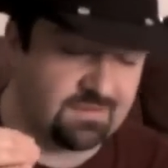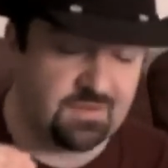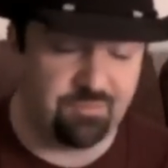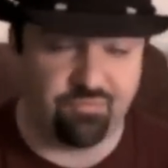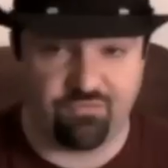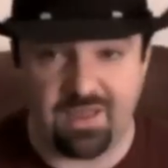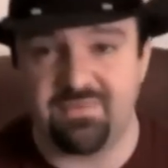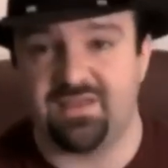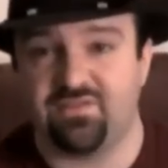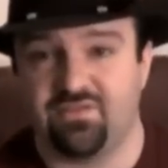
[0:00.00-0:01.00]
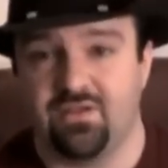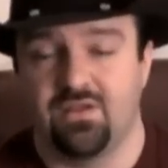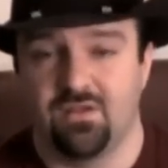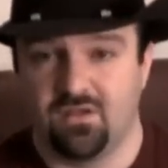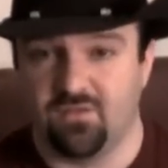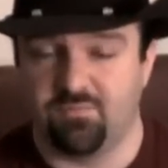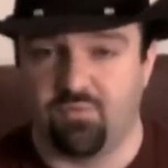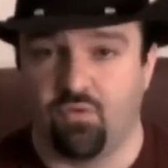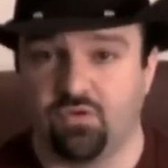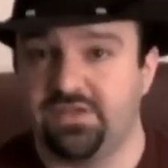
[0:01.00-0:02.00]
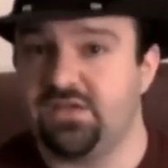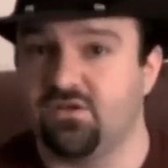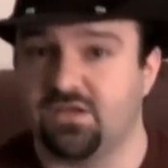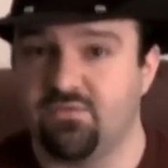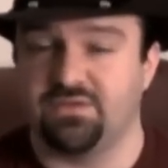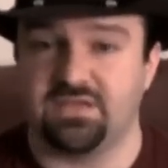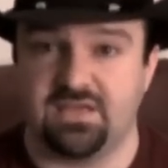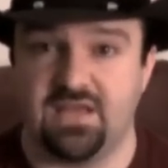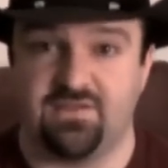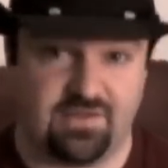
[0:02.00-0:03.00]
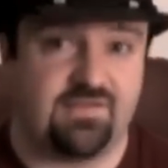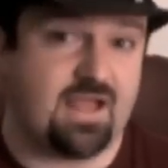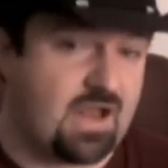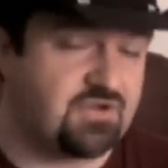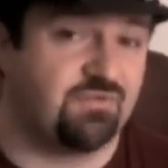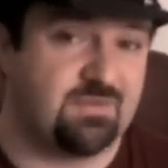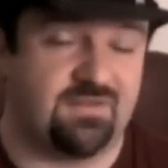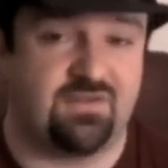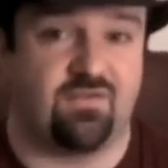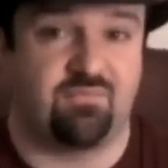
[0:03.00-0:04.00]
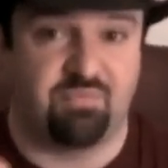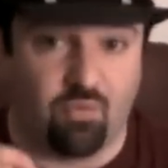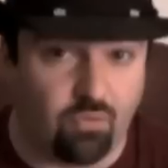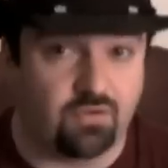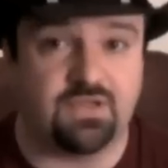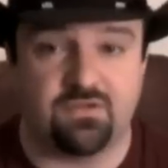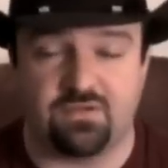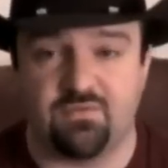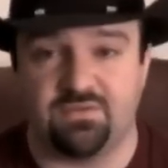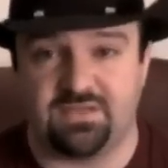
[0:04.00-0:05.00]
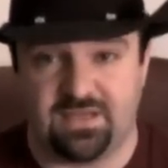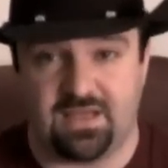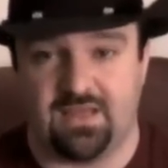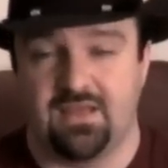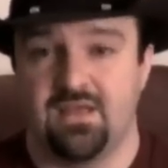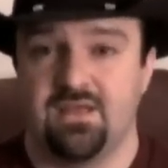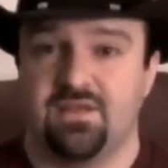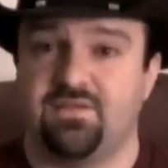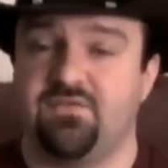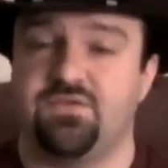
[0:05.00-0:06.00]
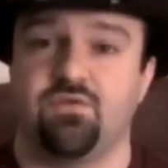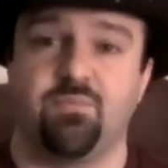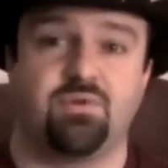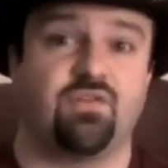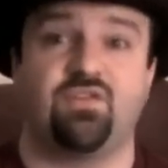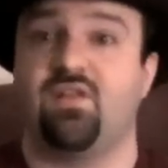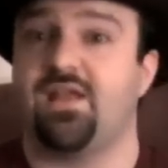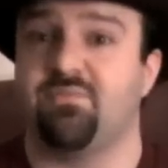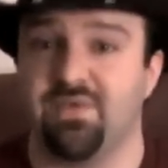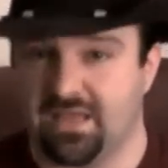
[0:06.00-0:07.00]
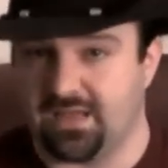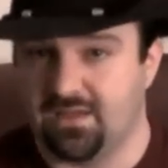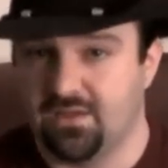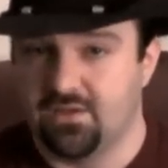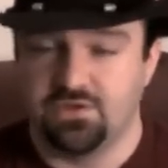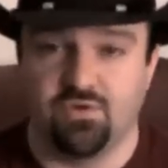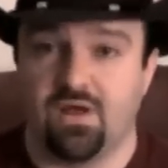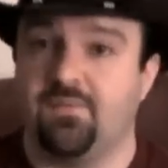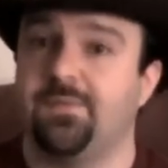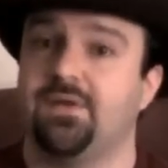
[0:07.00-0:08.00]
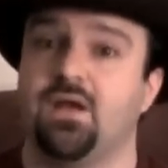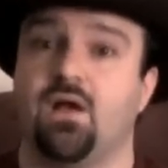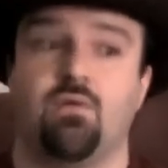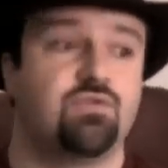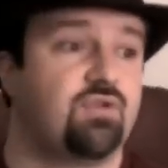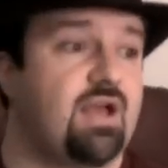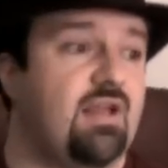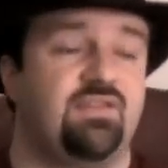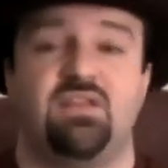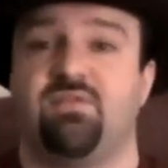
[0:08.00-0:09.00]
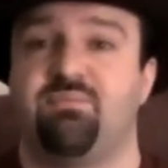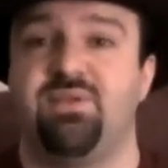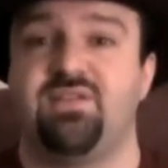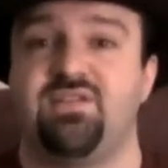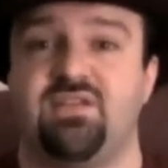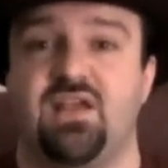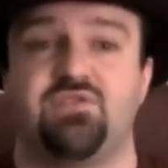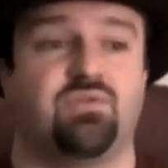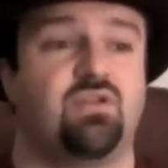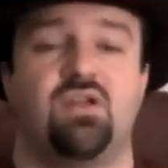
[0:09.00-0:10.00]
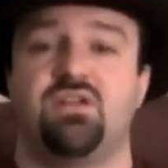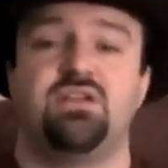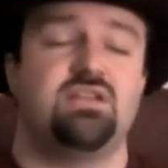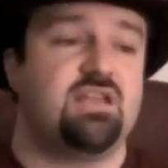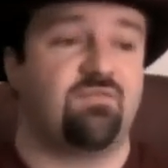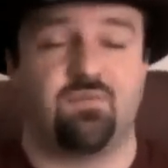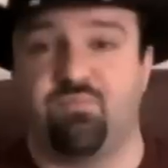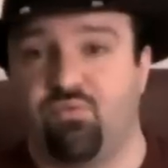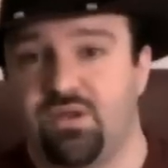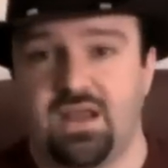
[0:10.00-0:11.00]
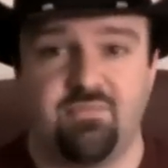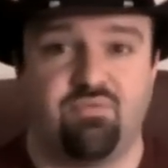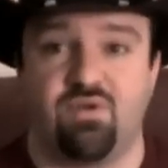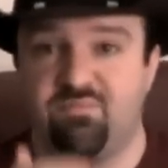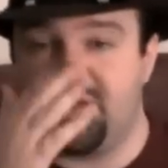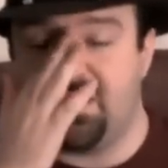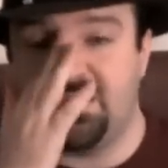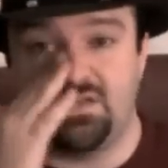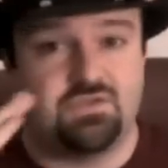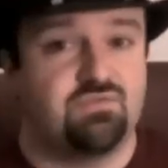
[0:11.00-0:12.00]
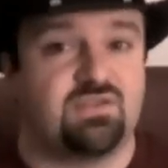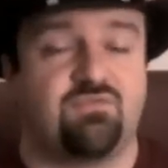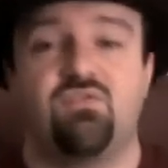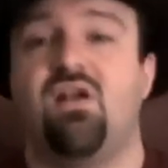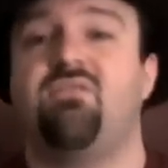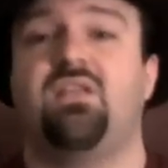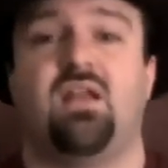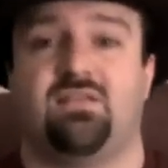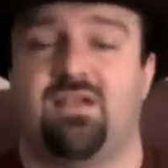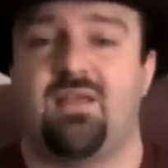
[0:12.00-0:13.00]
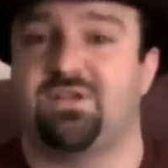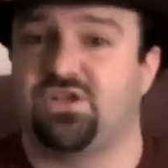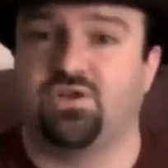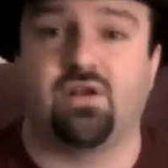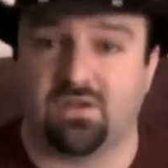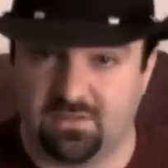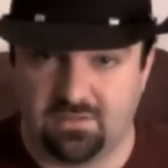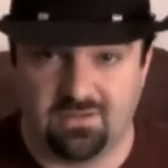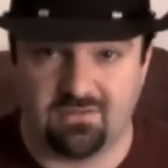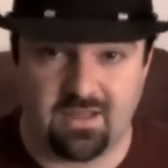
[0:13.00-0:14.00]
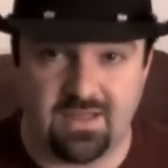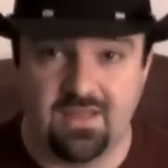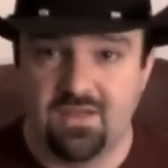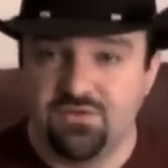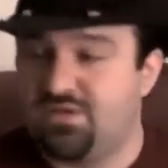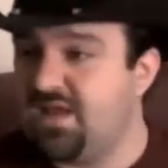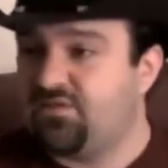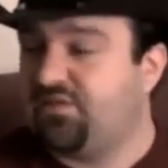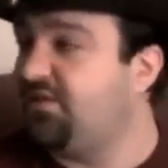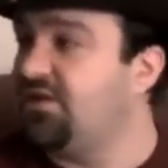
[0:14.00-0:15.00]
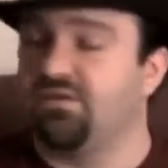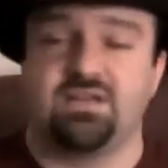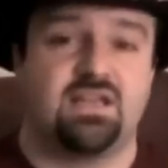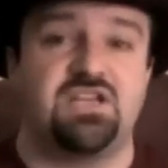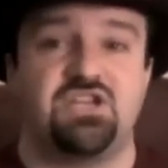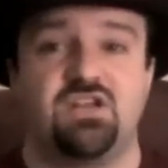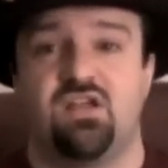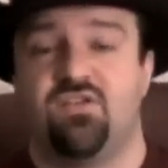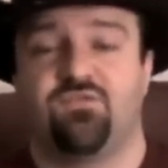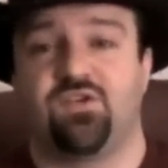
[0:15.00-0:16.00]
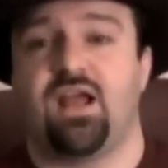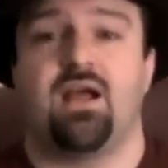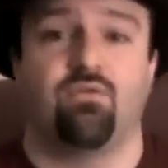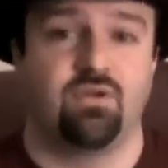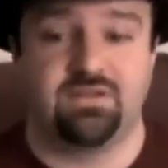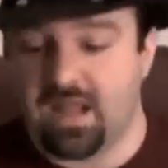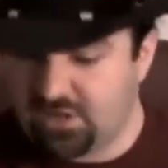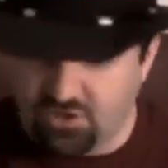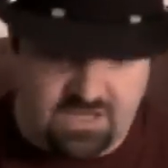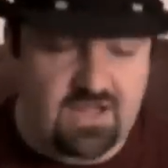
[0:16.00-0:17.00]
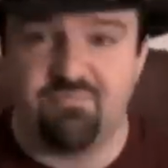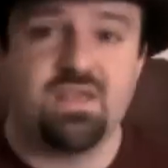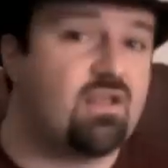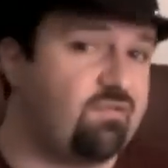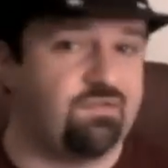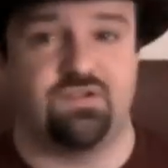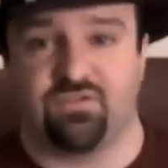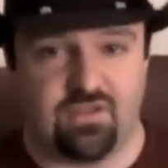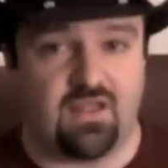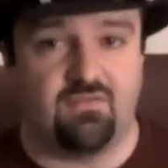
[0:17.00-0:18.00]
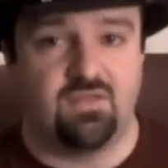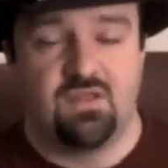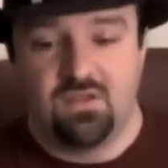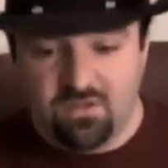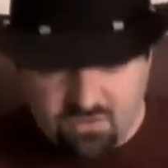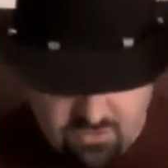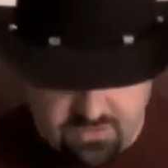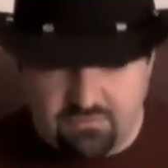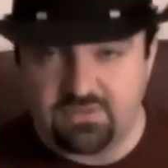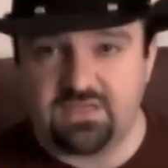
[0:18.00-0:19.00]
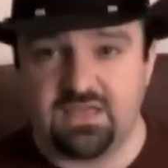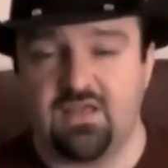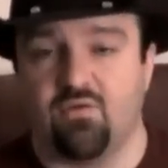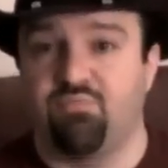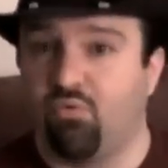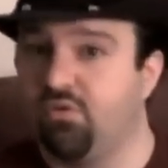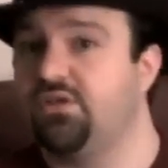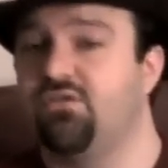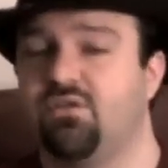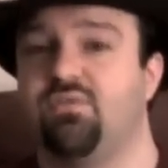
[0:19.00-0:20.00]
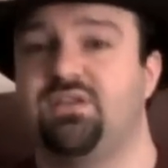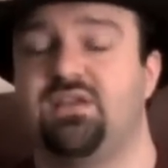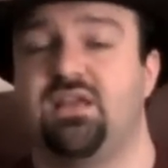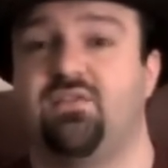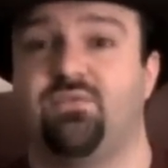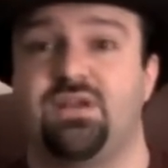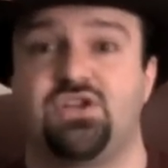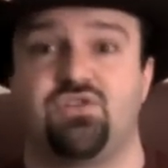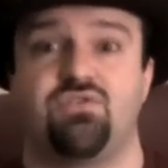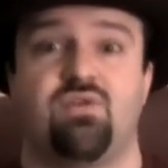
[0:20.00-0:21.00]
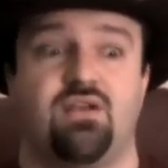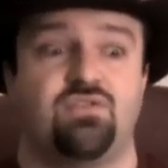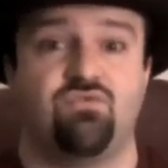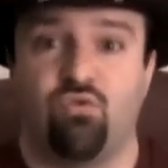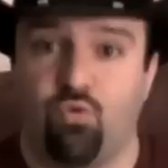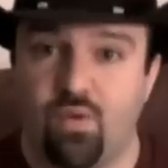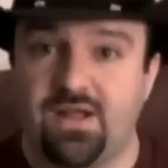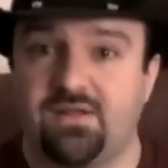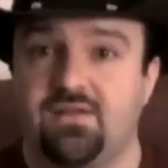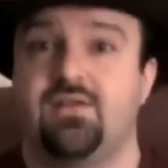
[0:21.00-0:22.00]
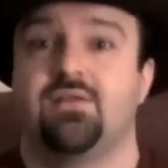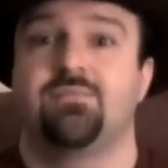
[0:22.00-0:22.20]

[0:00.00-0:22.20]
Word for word: the premise of Poorly Cooking with the King, because that's the actual name of the series, Poorly Cooking with the King, is that if you're a person like me, you're on the go, you constantly have a busy schedule, you need to get from point A to point B, you need to do stuff, you don't have a lot of time to cook, all right? You can't sit there in the kitchen for an hour a day cooking a meal for yourself. Cooking with the King or Poorly Cooking with the King is a way to show you how to do quick,